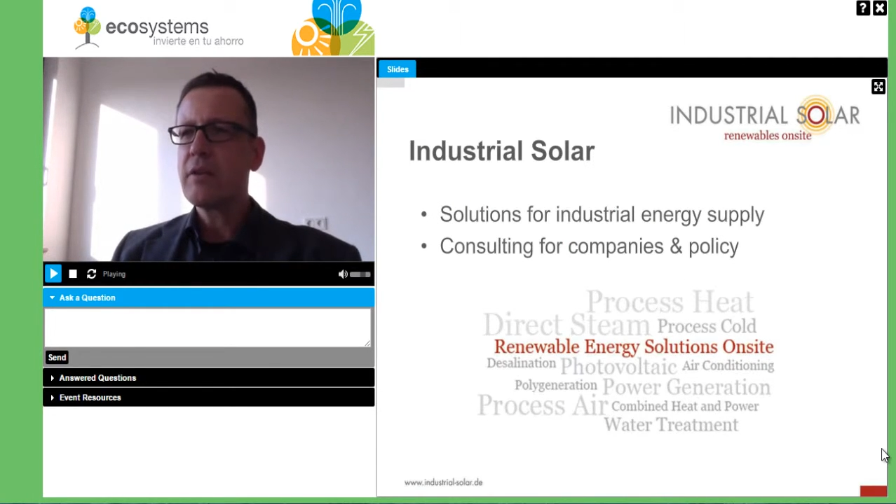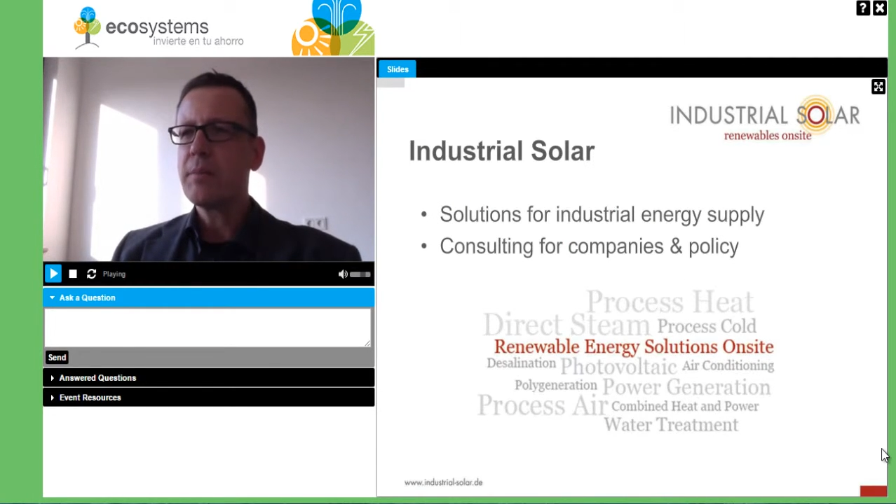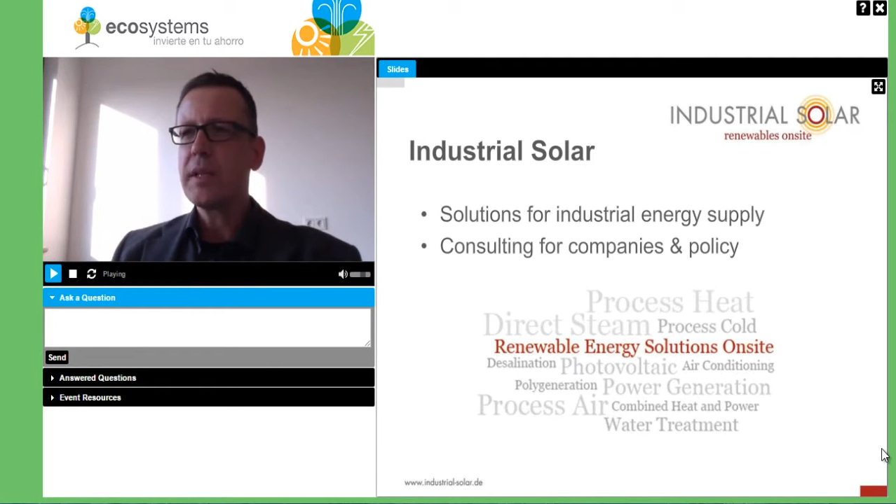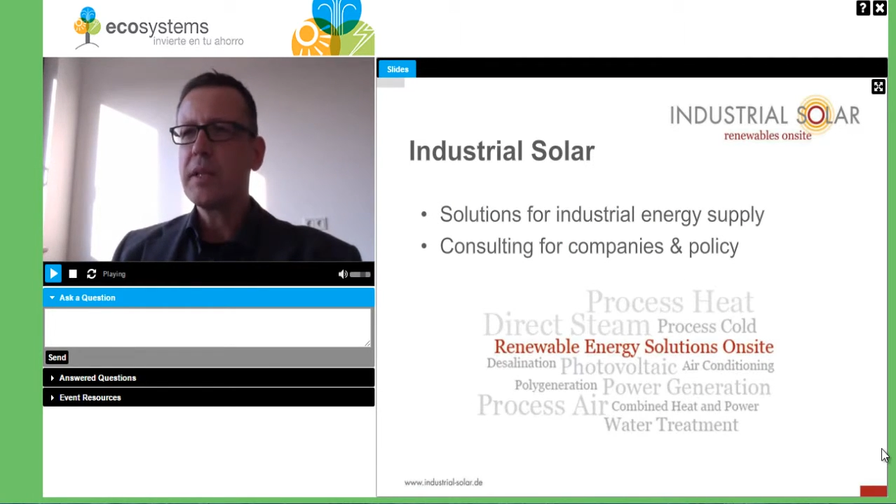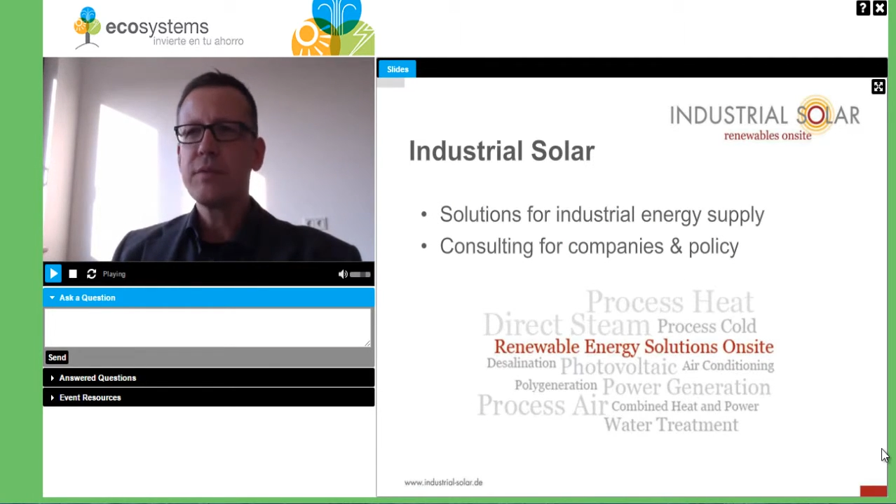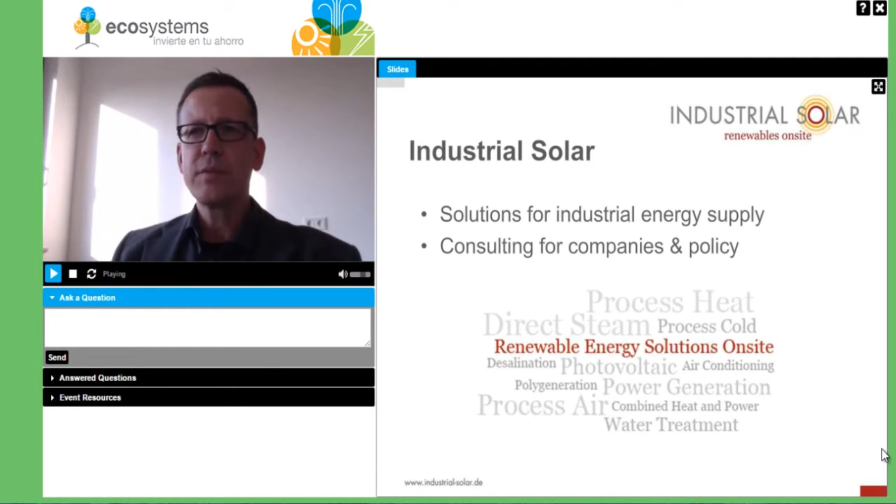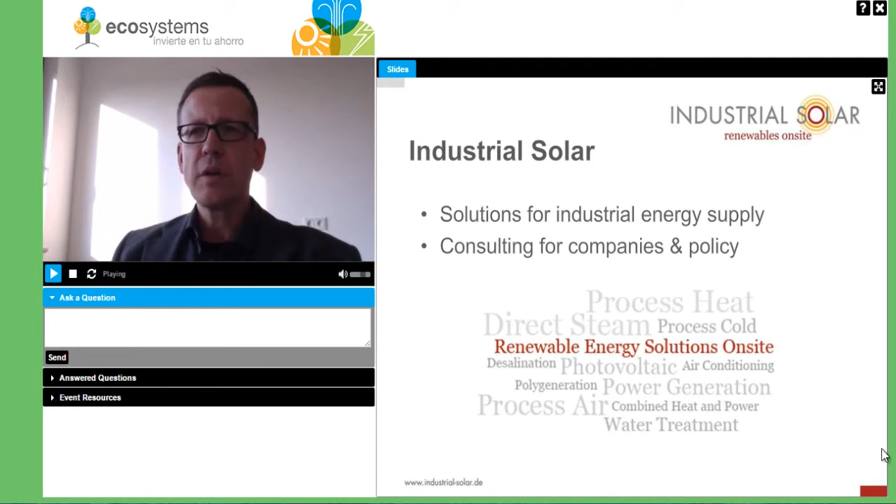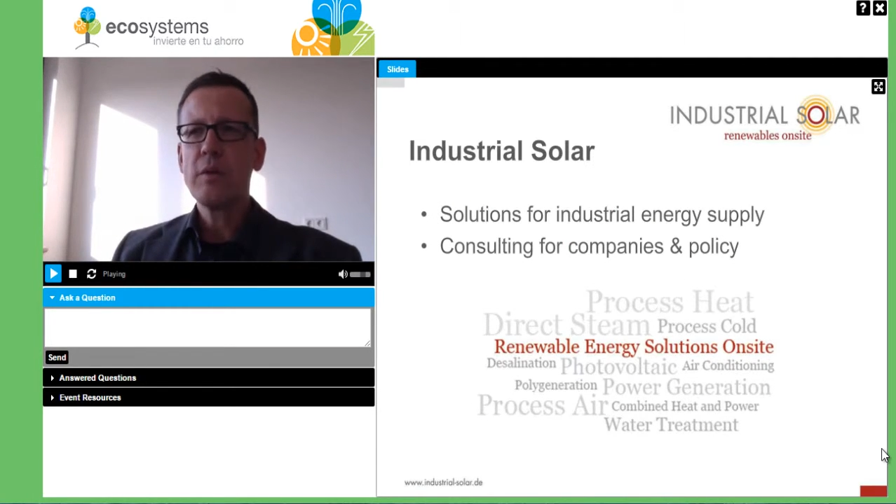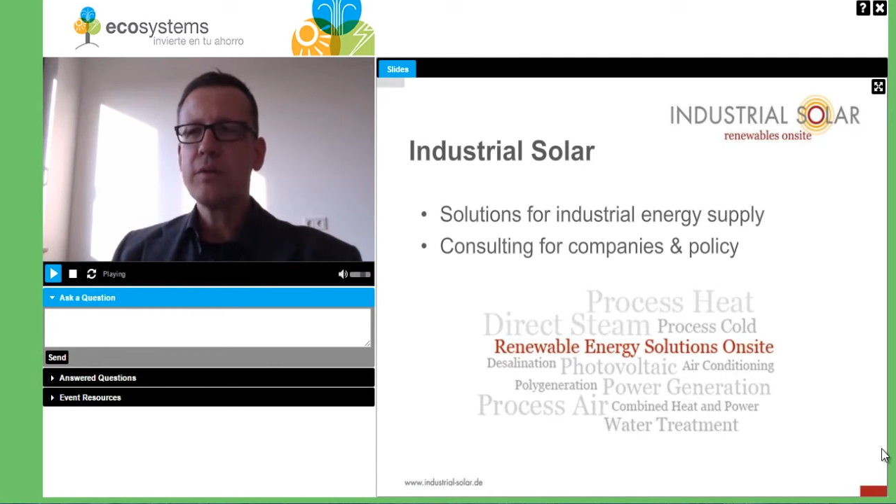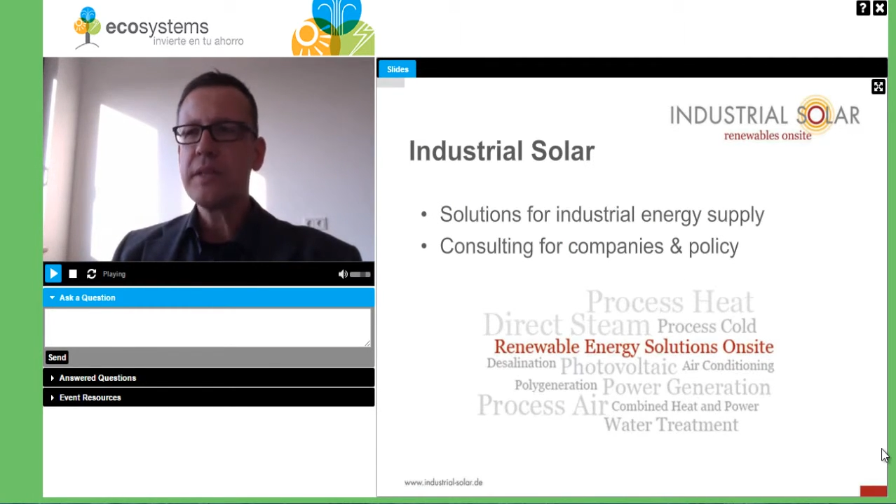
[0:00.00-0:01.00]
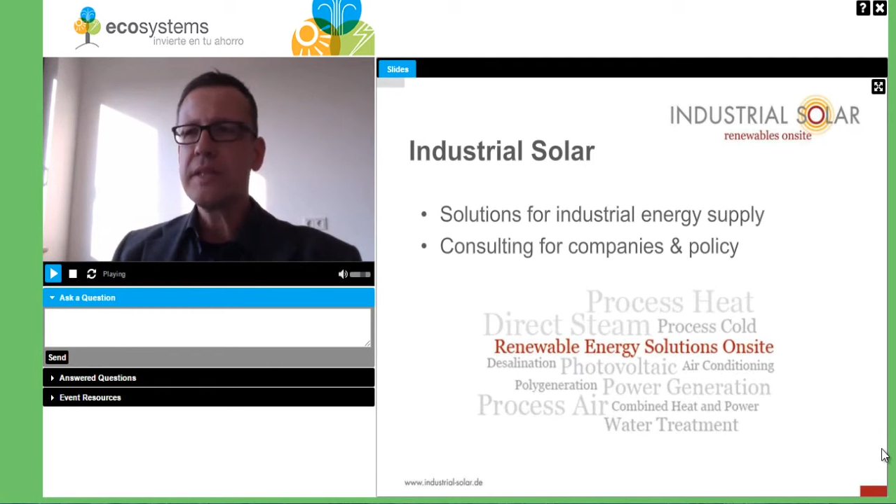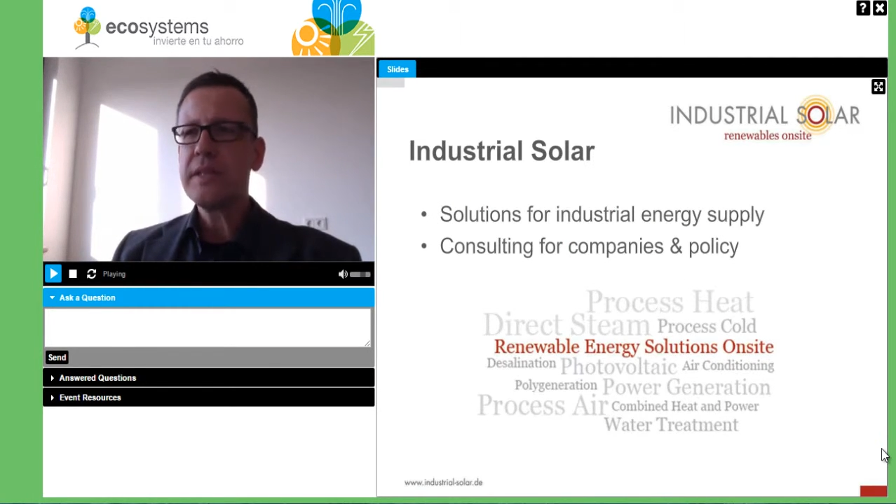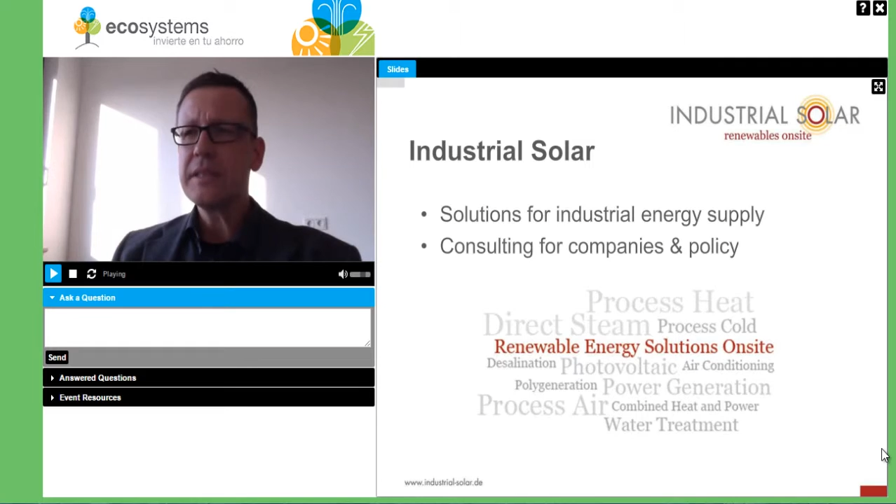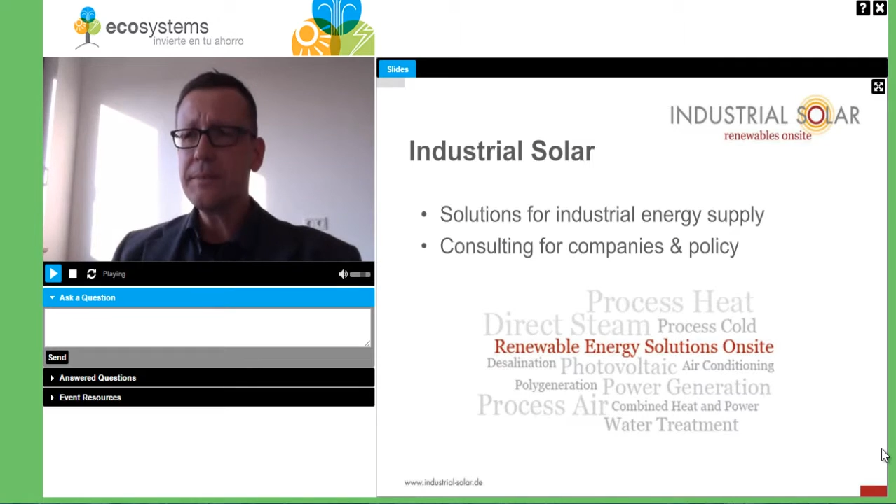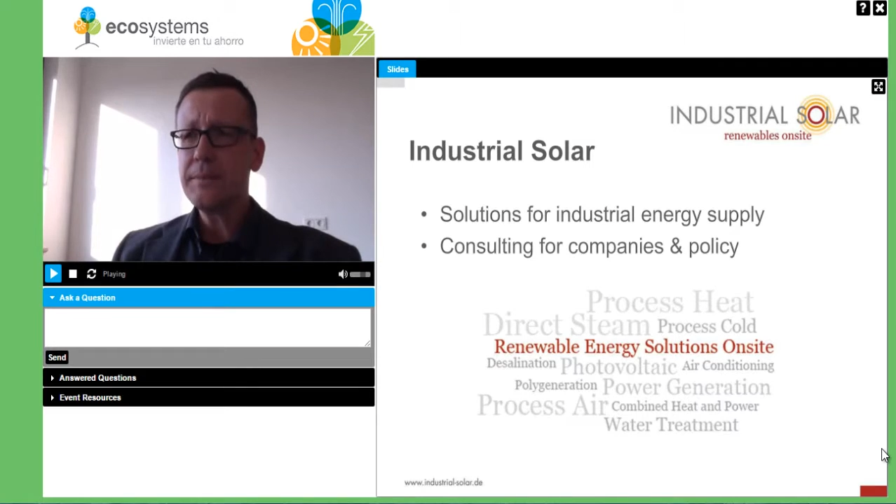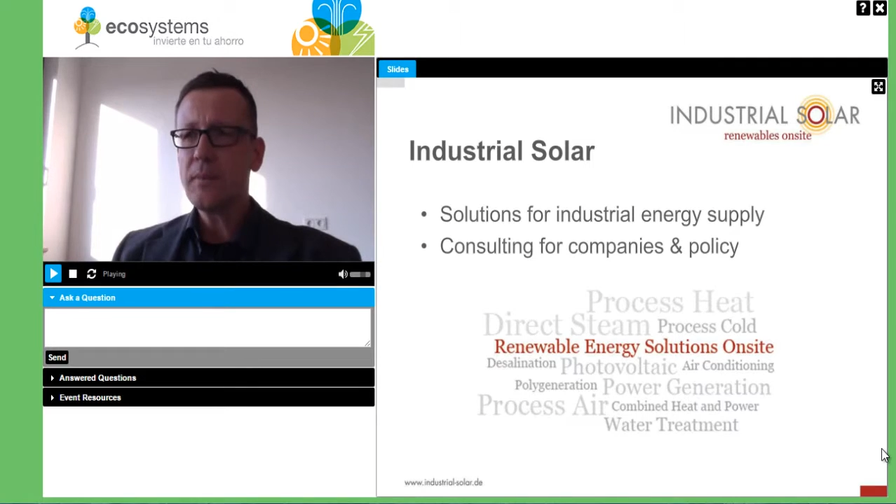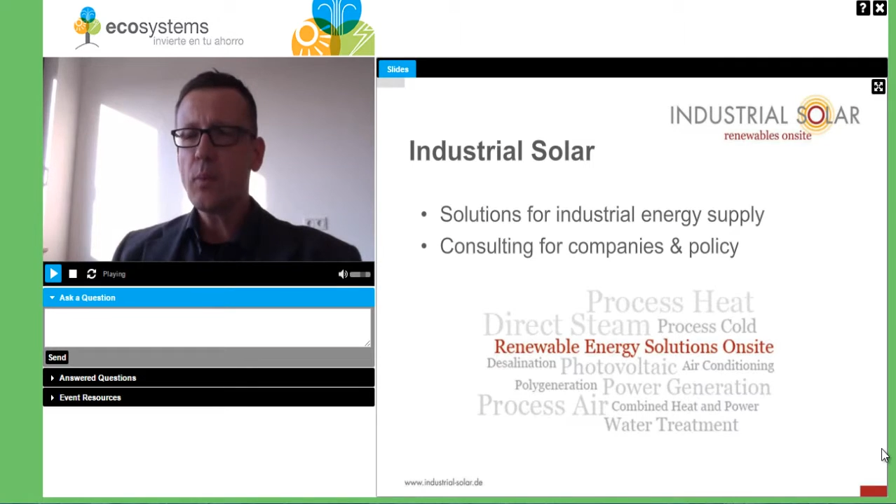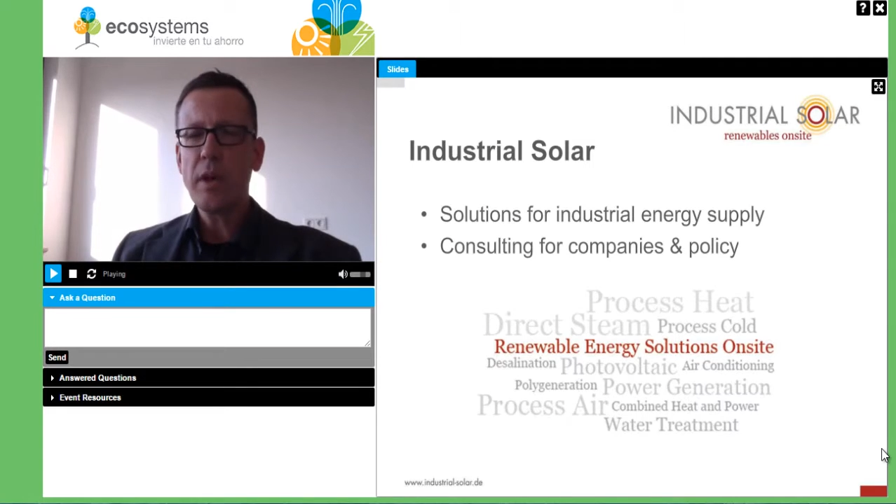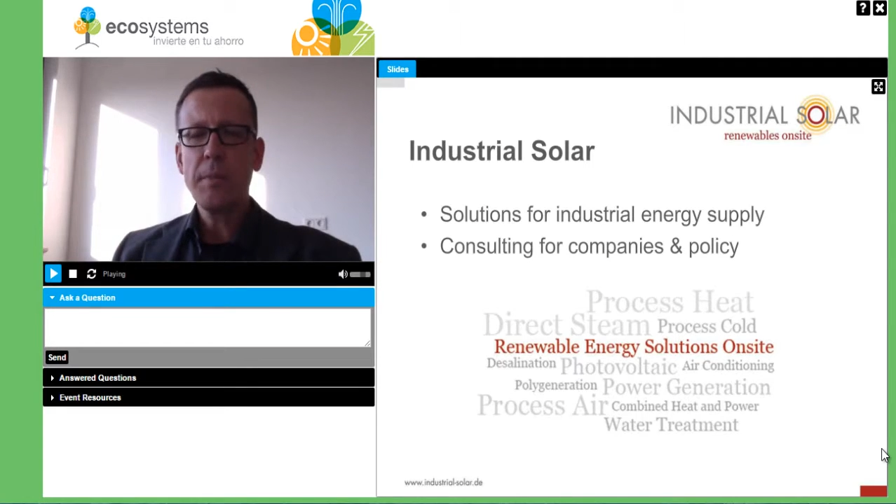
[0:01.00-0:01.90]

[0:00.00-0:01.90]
in the environment of Fraunhofer ISE.